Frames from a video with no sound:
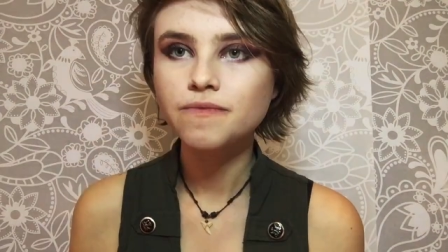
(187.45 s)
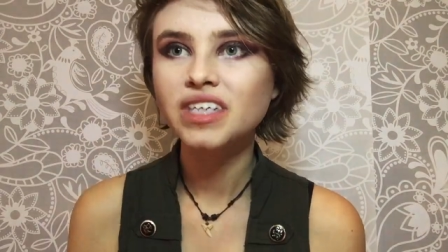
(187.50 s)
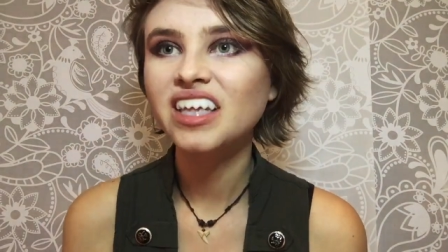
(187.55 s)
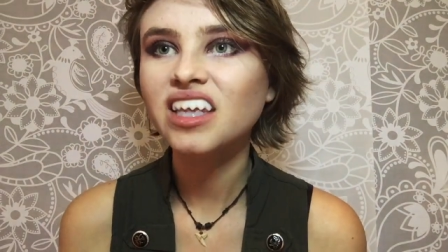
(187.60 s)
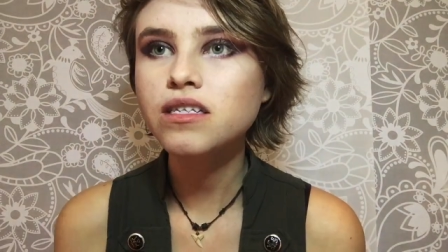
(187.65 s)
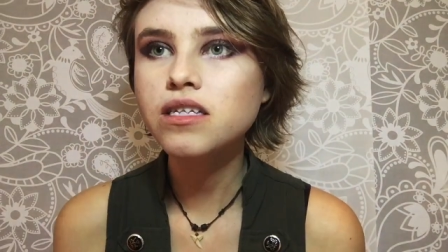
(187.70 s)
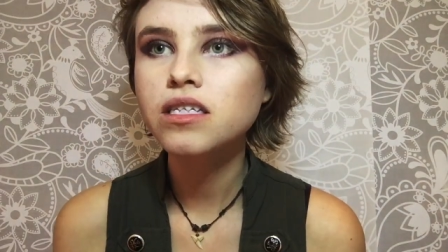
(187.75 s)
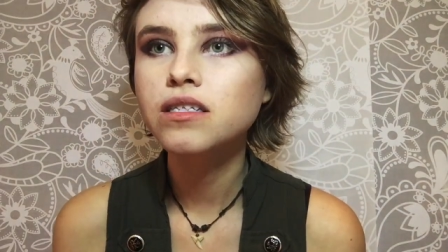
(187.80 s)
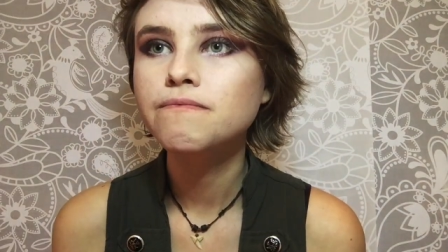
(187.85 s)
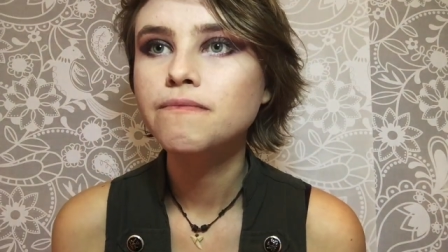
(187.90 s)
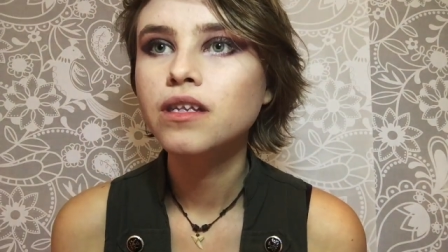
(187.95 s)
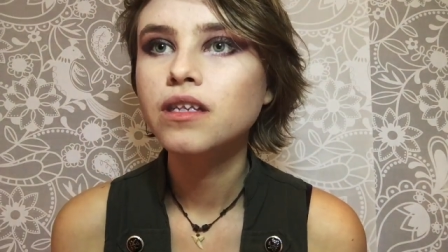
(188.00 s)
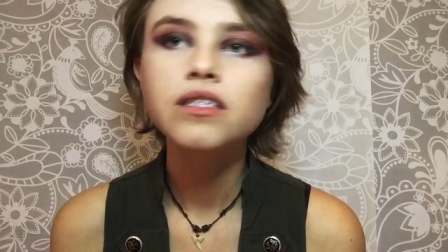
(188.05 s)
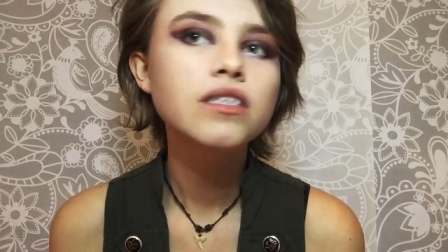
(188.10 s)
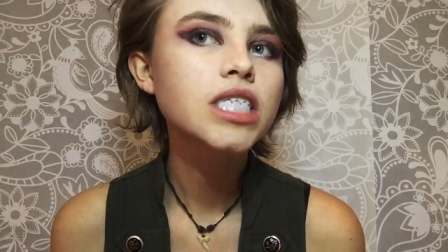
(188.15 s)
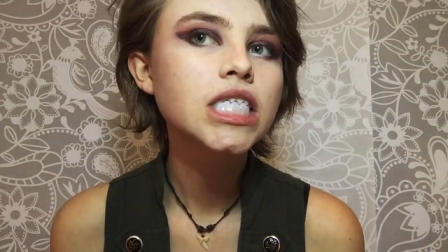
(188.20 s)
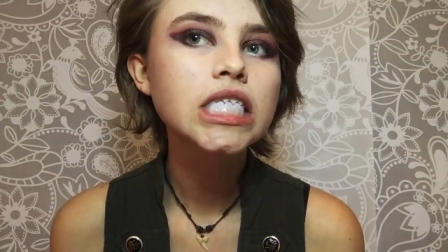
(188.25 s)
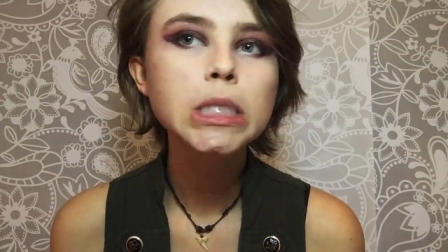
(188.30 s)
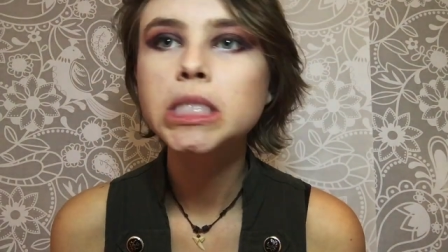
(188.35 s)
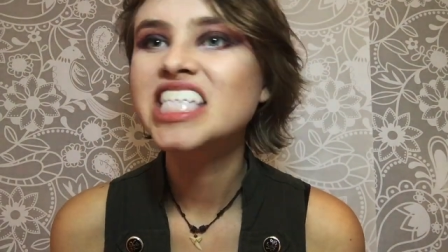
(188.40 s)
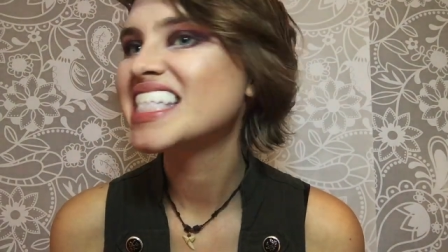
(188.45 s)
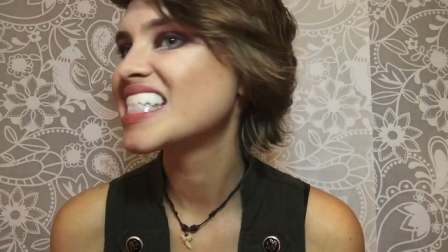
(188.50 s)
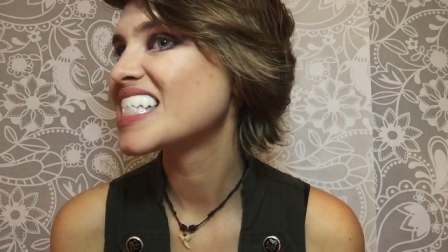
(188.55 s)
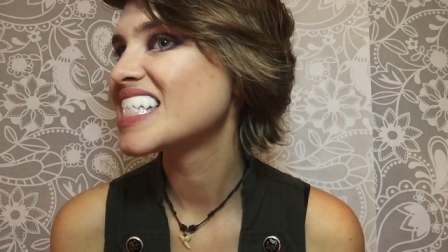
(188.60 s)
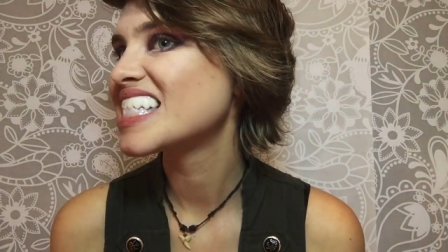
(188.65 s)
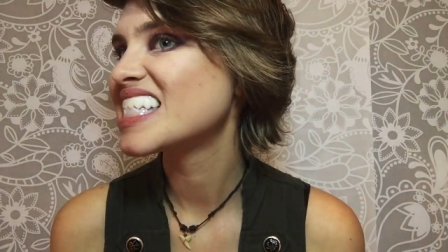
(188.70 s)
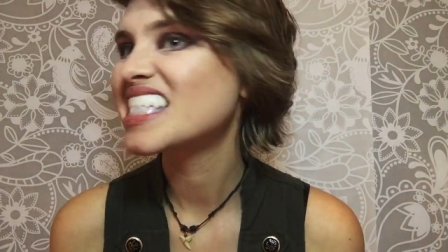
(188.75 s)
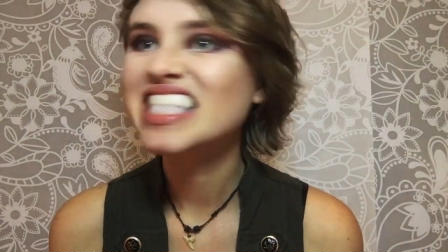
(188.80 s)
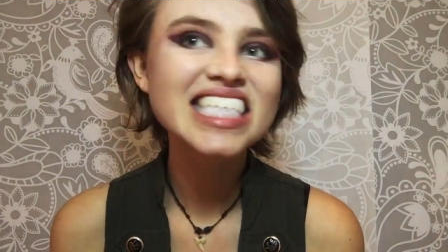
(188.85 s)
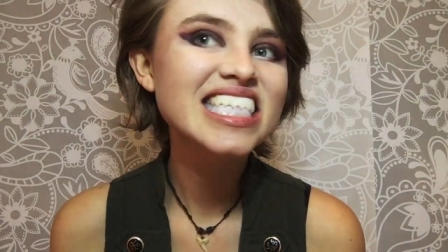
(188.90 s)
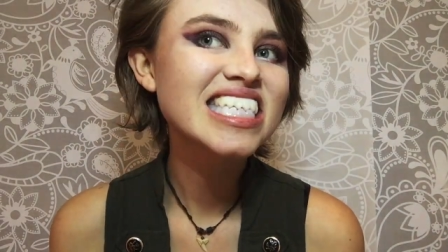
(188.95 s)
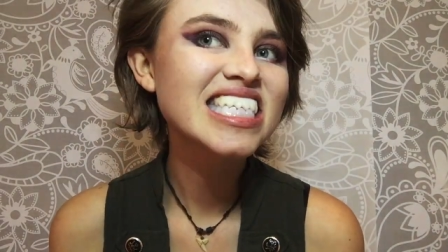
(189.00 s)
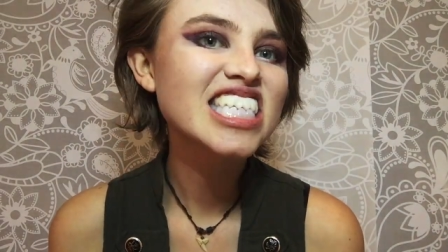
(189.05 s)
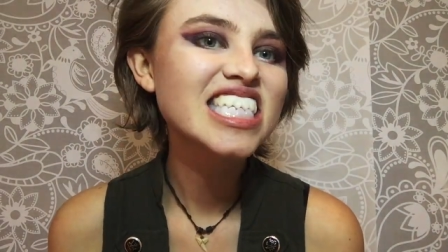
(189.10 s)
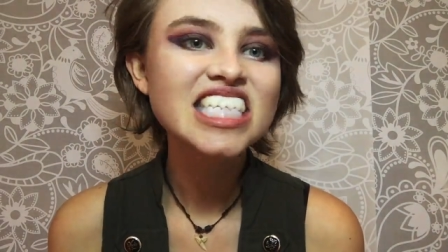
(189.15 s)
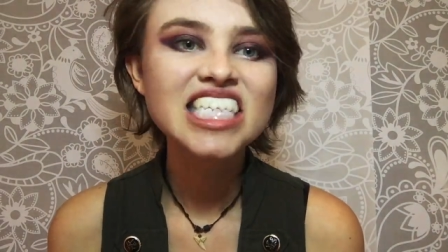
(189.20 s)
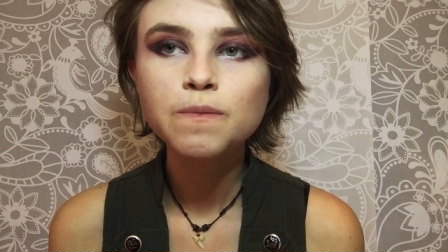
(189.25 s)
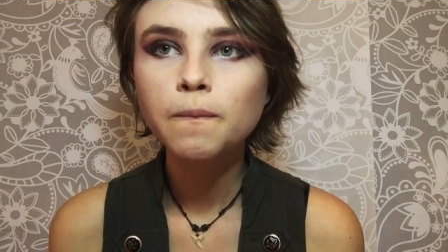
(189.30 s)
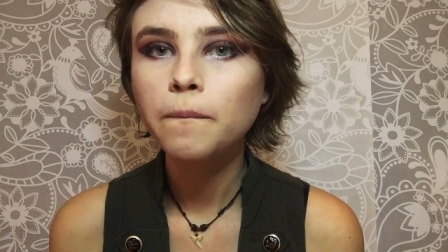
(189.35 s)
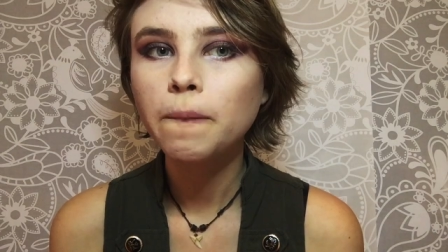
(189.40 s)
but they're not yet super
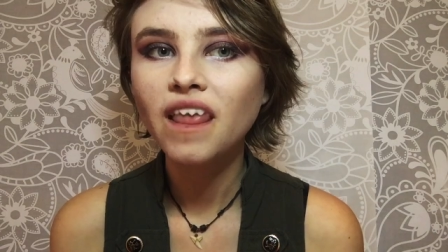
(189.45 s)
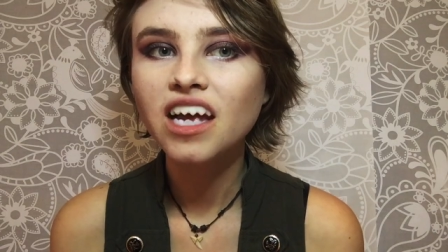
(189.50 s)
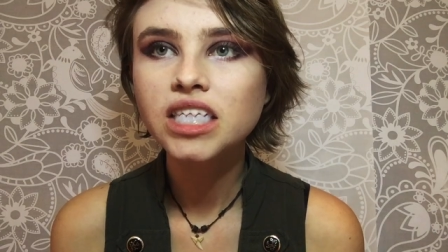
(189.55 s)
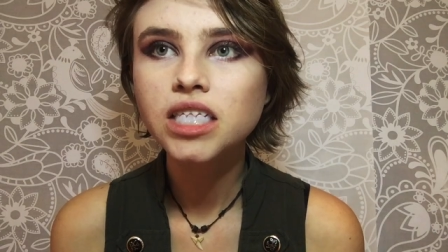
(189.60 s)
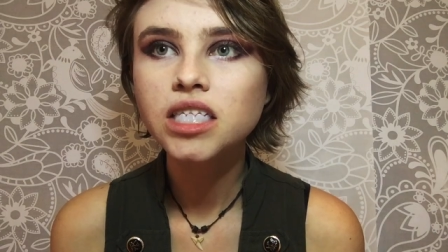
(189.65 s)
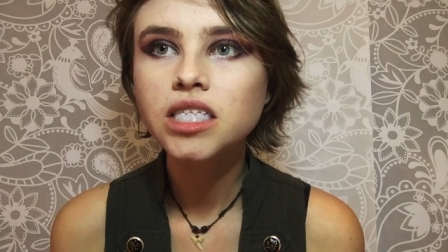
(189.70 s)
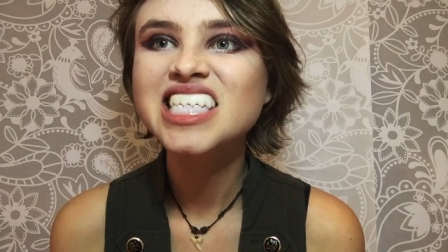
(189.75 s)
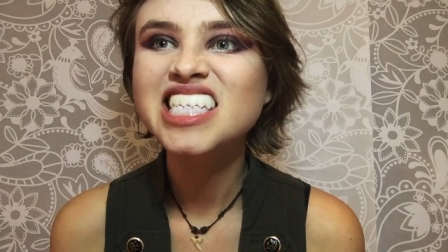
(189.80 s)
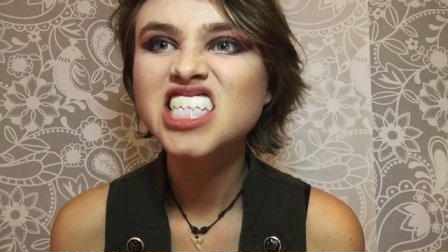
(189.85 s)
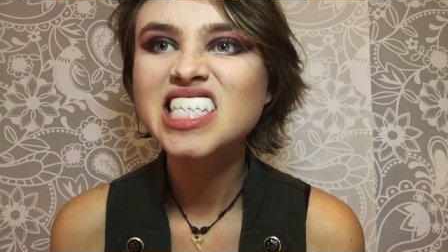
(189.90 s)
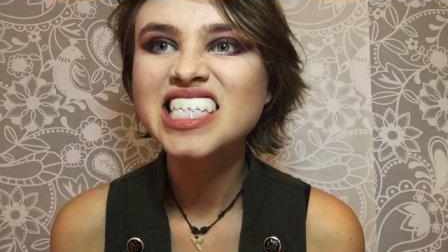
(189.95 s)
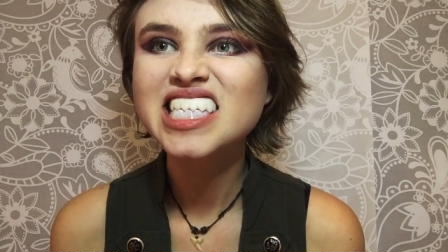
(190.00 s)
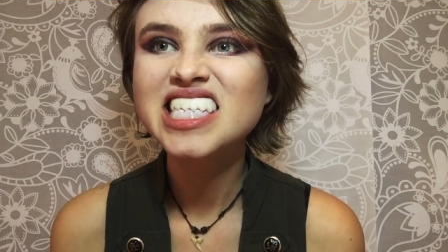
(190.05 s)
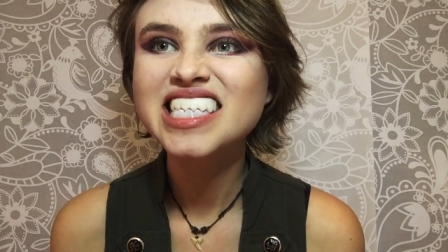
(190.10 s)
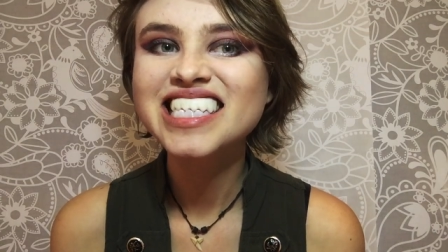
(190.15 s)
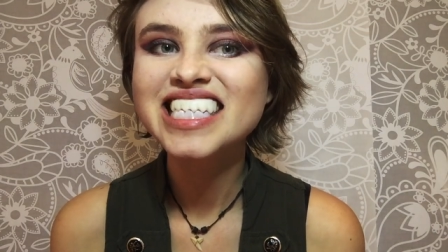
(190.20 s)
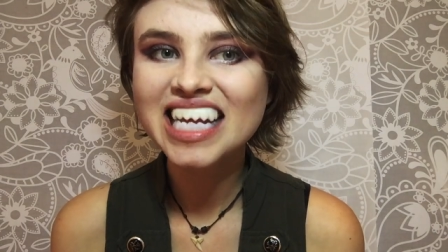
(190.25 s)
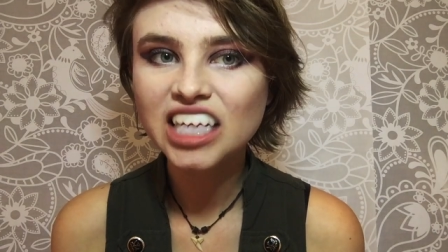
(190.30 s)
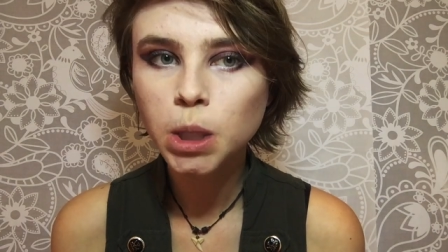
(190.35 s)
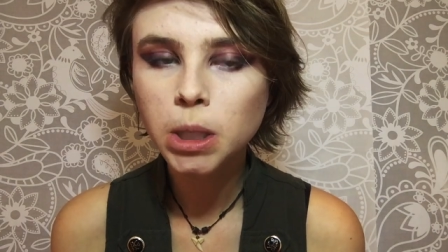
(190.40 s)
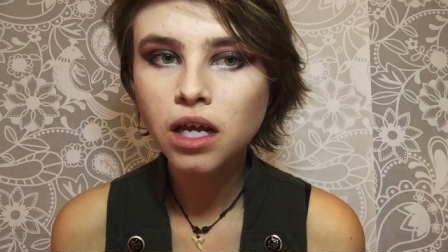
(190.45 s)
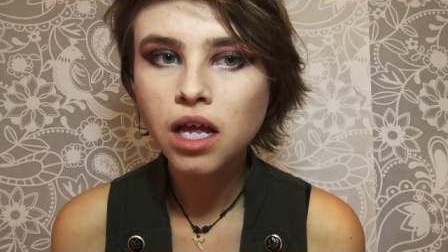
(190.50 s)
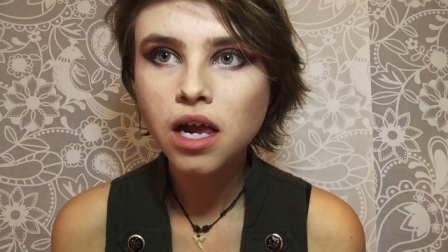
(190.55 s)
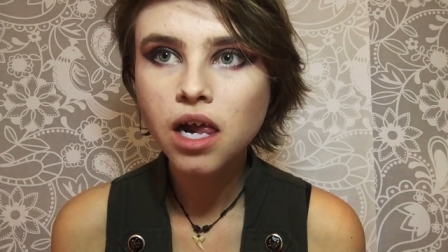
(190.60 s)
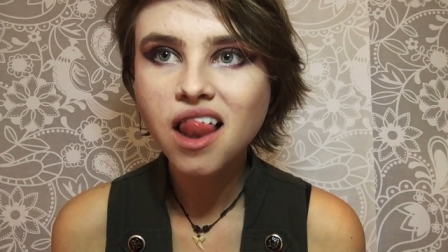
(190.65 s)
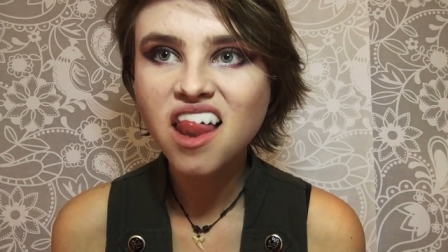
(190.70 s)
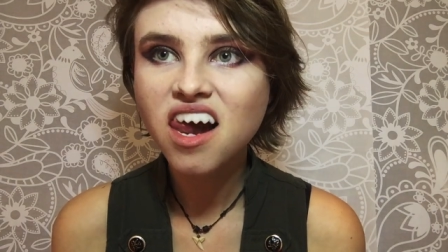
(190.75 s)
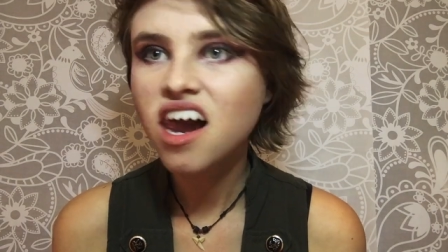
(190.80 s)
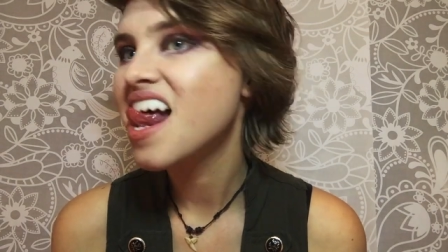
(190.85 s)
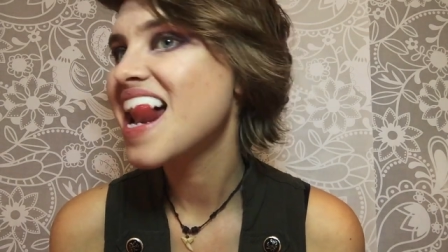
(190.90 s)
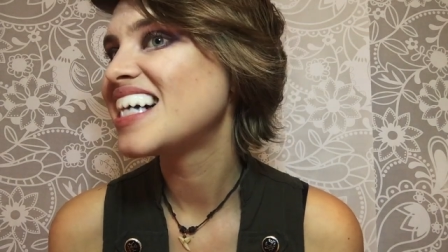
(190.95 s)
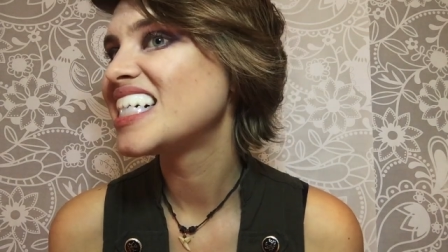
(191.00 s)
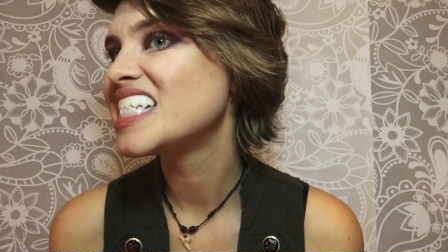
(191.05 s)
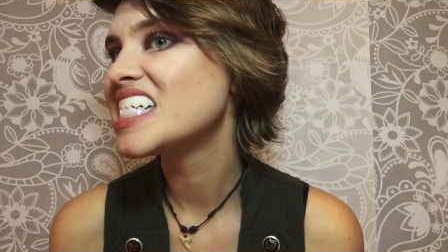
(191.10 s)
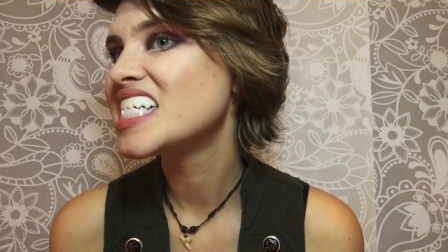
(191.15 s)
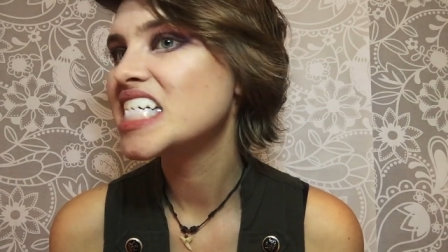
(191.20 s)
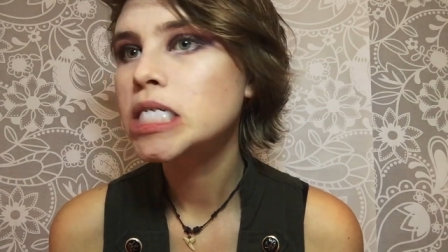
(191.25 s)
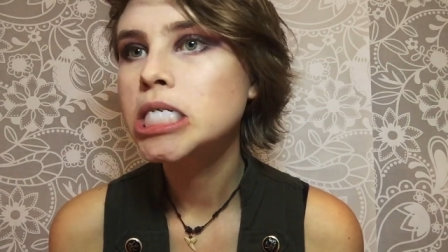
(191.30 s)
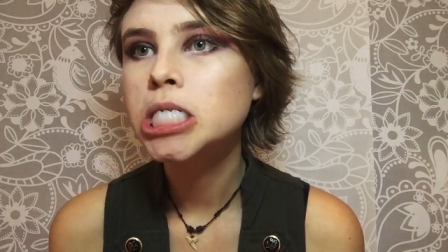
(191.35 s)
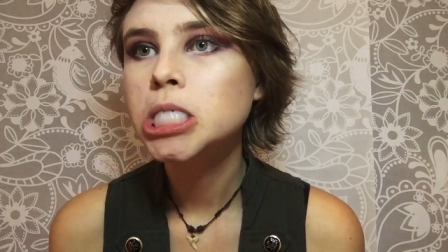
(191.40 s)
sharp, and that's where we're gonna go
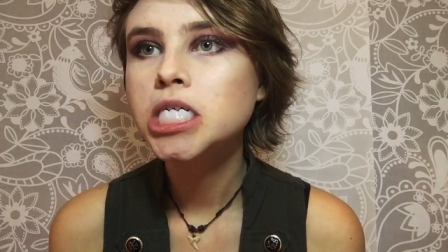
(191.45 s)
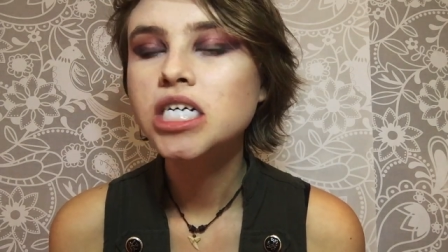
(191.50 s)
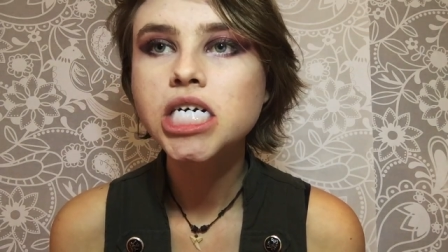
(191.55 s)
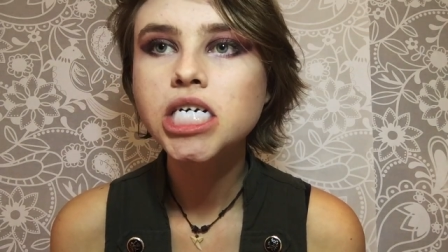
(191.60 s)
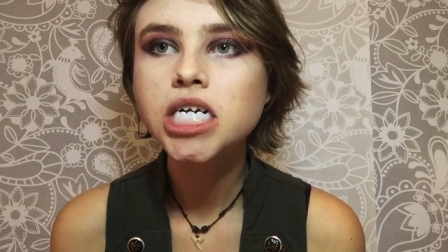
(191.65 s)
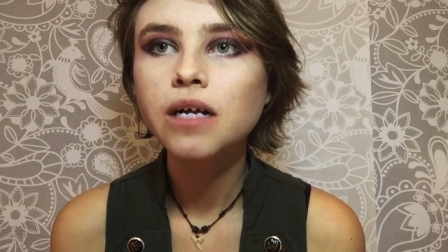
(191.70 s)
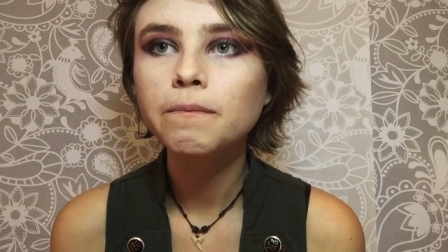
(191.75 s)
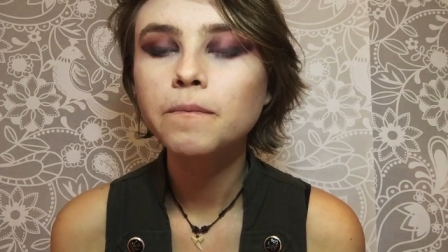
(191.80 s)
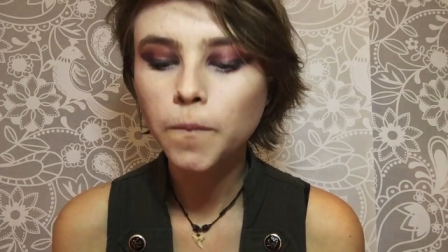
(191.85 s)
next.